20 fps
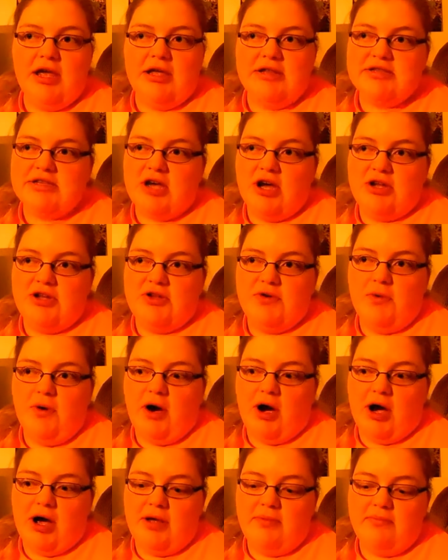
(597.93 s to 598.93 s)
It's gotten too
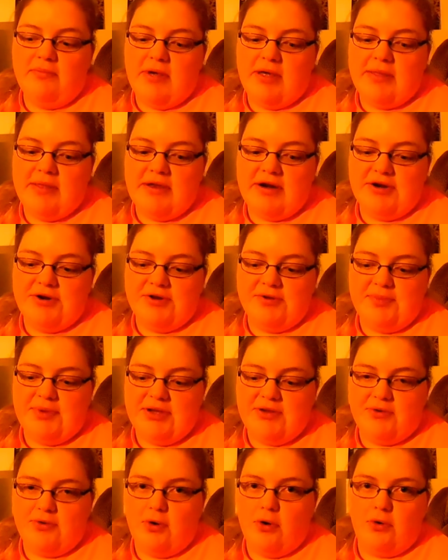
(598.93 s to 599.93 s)
hot, and then it'll
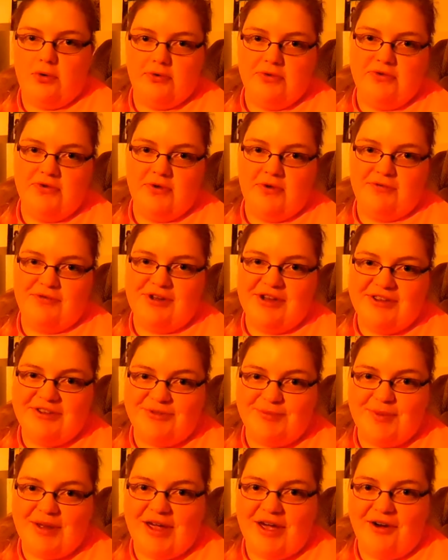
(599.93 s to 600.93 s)
be too cold, so I've
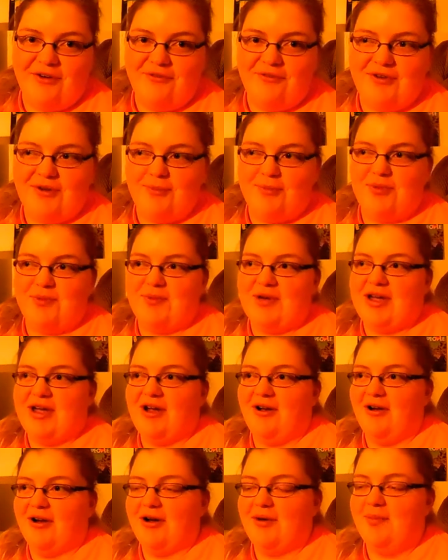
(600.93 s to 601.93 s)
changed my outfit and put my
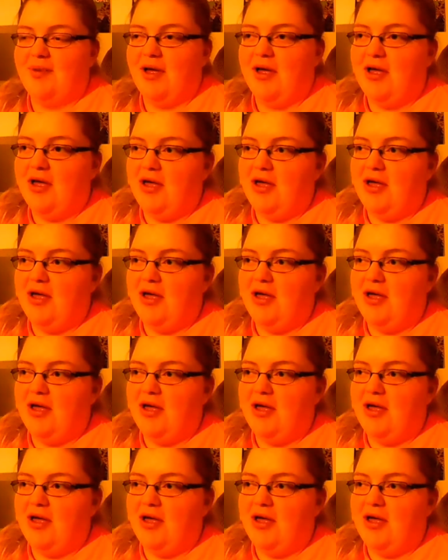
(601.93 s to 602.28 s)
hair up.